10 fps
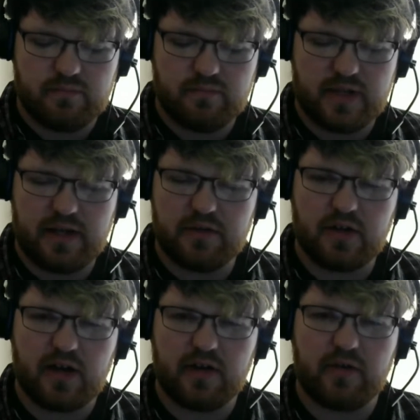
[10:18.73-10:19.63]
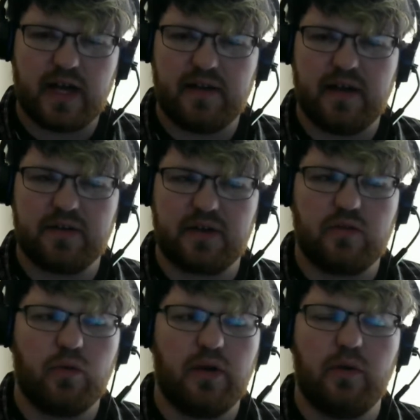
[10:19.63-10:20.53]
Yeah, you're talking to a guy that has like
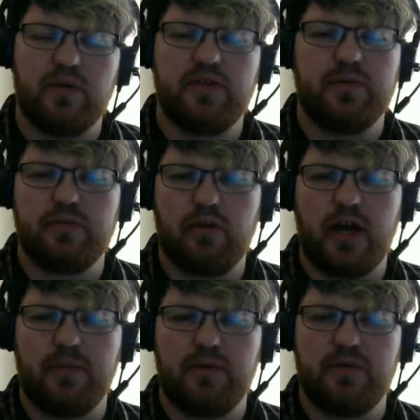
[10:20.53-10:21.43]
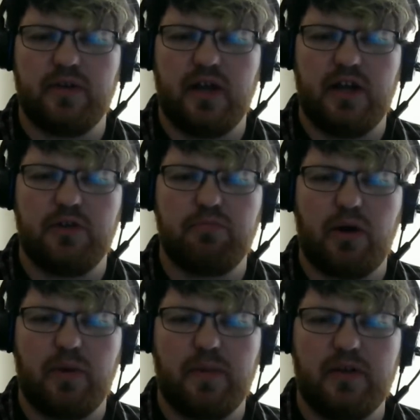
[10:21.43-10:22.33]
21 subscribers and has
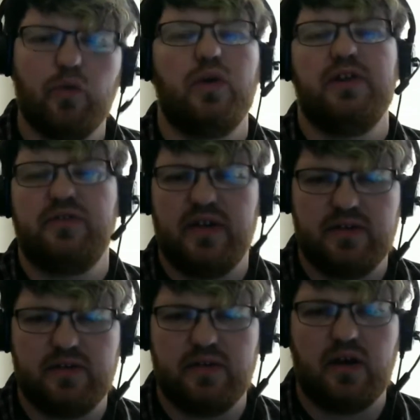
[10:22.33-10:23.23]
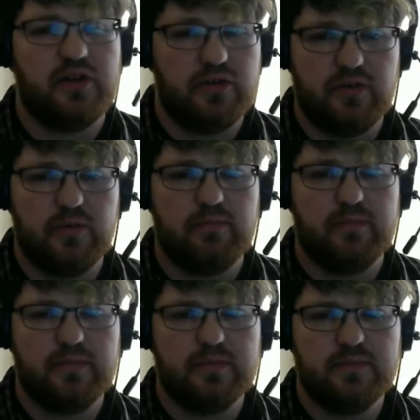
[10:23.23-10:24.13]
probably made 20 cents on YouTube.
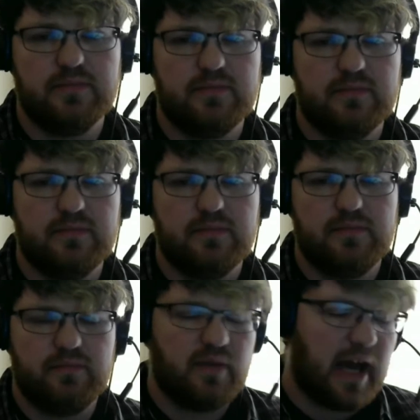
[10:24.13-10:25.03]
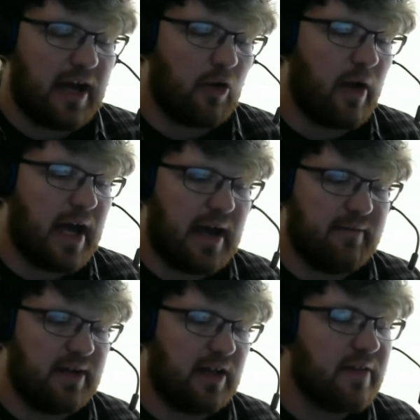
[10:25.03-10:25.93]
I don't have
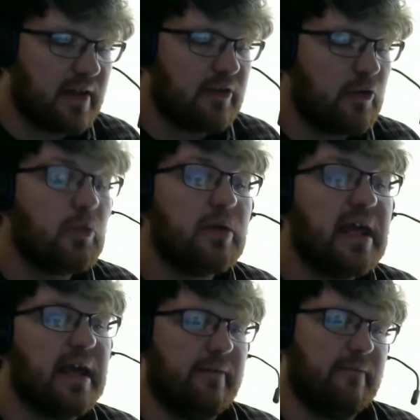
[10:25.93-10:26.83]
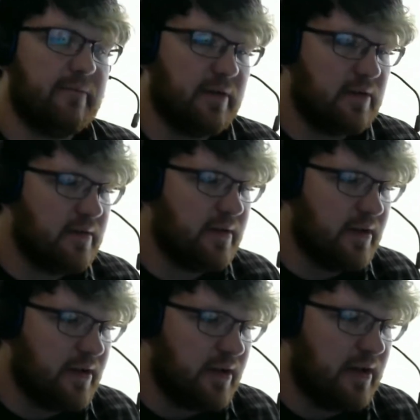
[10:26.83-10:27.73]
anything to give
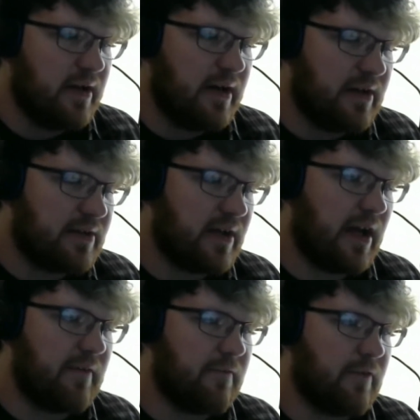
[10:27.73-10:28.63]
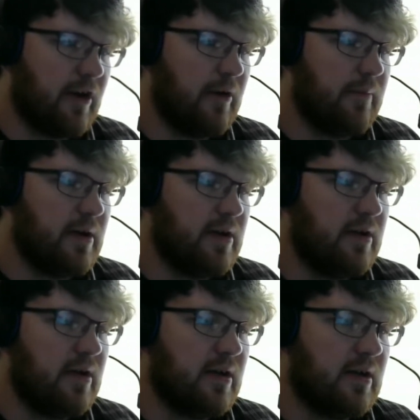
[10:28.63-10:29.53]
aside from
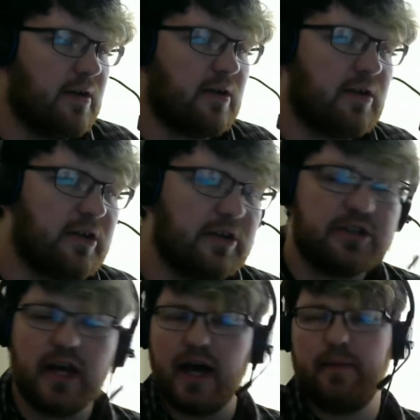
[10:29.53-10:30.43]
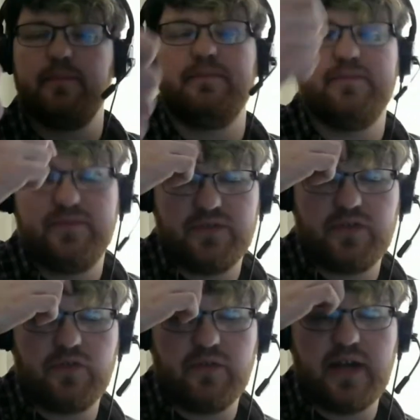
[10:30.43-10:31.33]
good job.
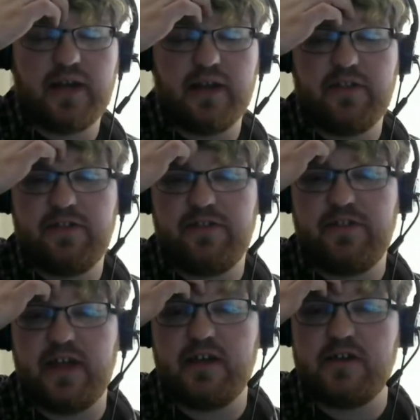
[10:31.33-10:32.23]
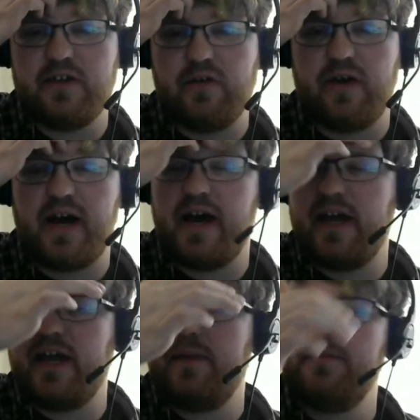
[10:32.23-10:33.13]
Great. Thank you. I
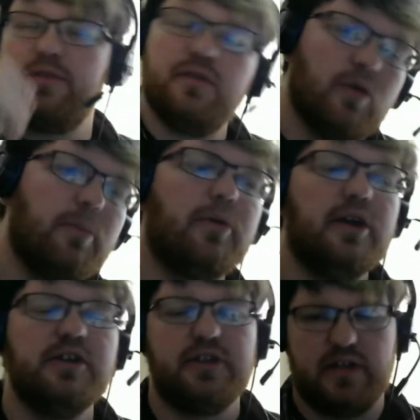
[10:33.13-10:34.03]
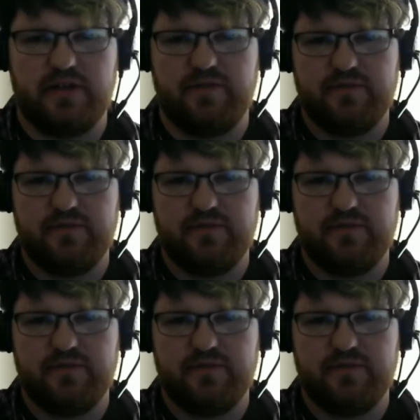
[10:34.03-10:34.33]
am so appreciative.